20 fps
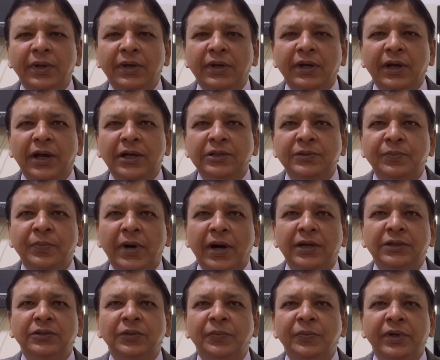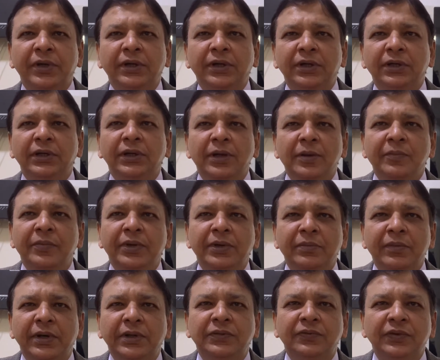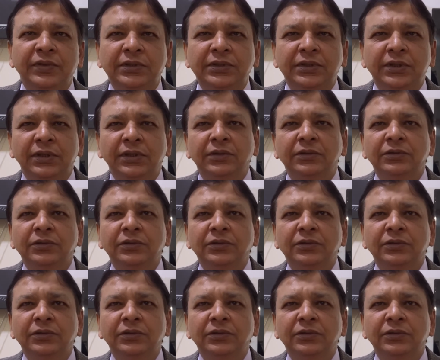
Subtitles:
class parts operator implements visitor,